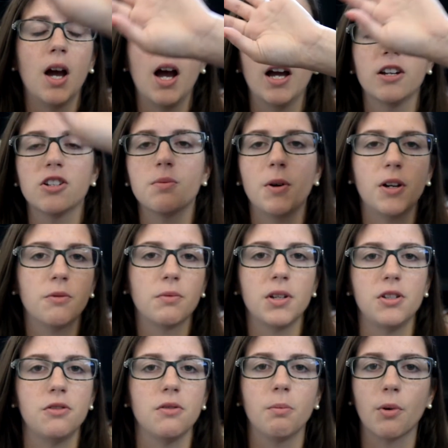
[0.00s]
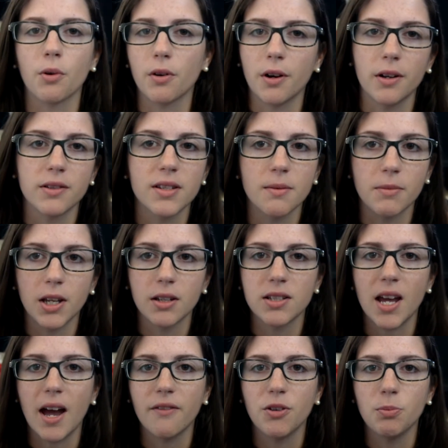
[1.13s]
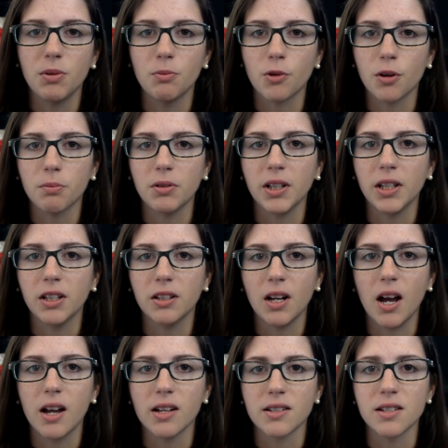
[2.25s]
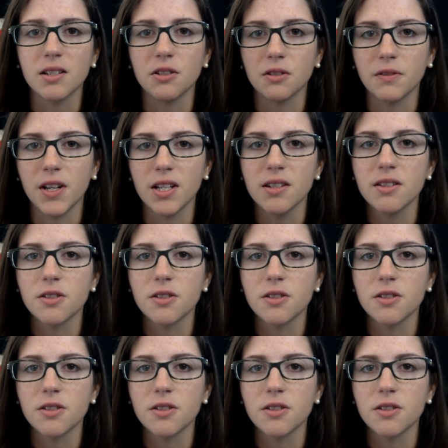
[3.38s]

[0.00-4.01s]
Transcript: I just want to redo the border on something to have it be more plain and not as in your face.